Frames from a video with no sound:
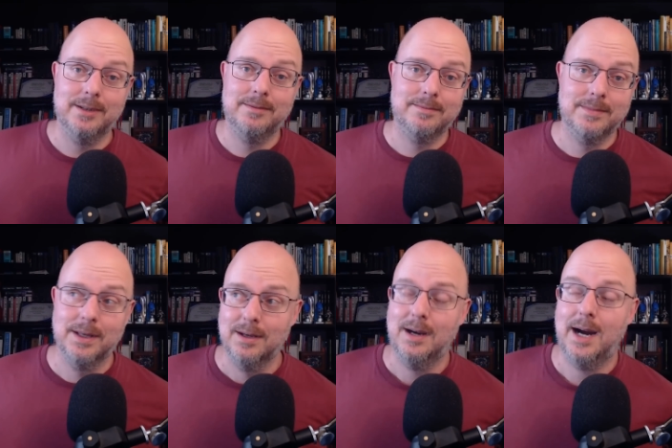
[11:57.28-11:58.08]
yeah,
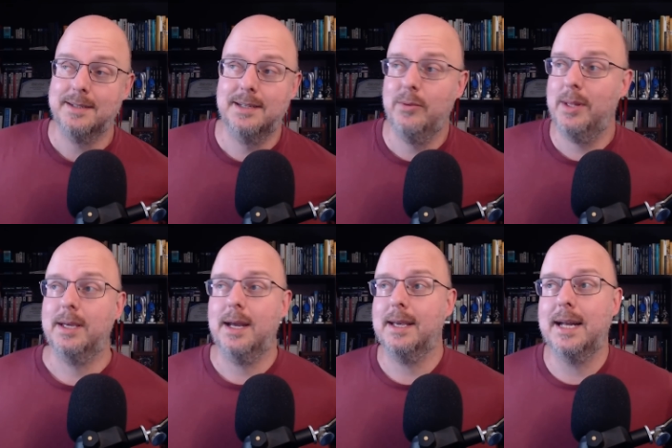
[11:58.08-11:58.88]
I see where
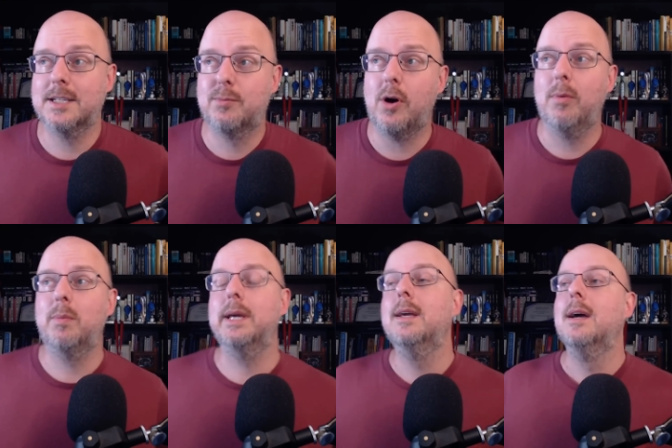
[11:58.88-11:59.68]
they're getting at. It's
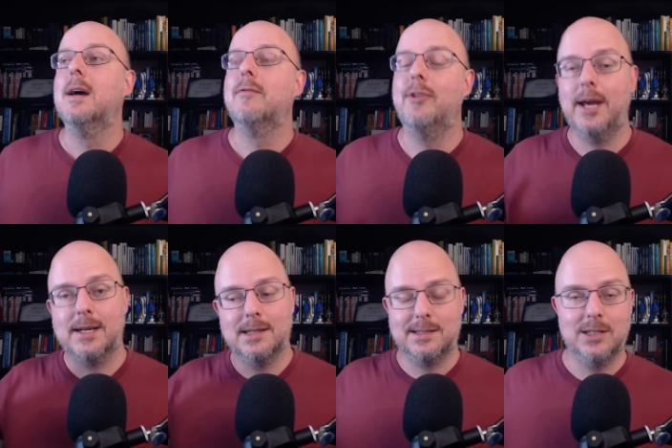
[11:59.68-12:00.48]
probably for
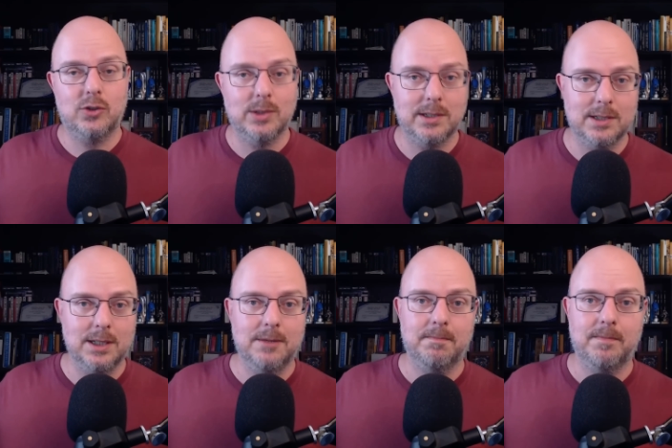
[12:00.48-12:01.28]
their
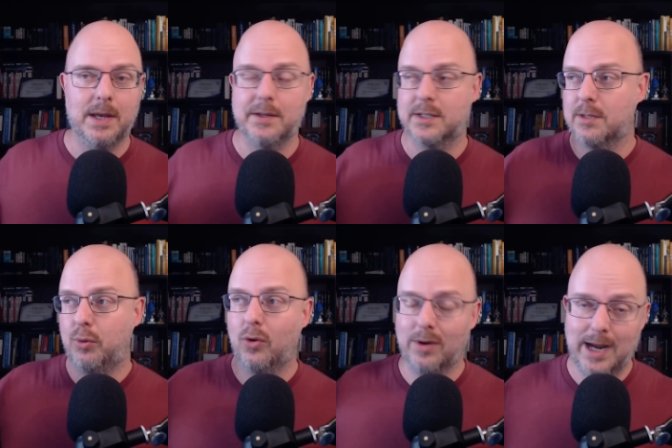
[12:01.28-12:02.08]
constituency and the
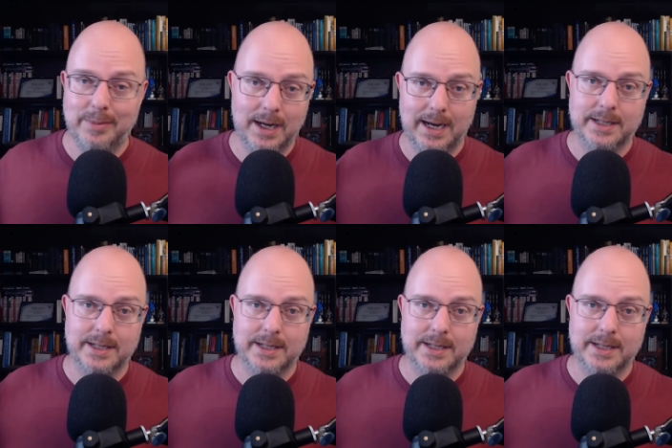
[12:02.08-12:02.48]
support Labour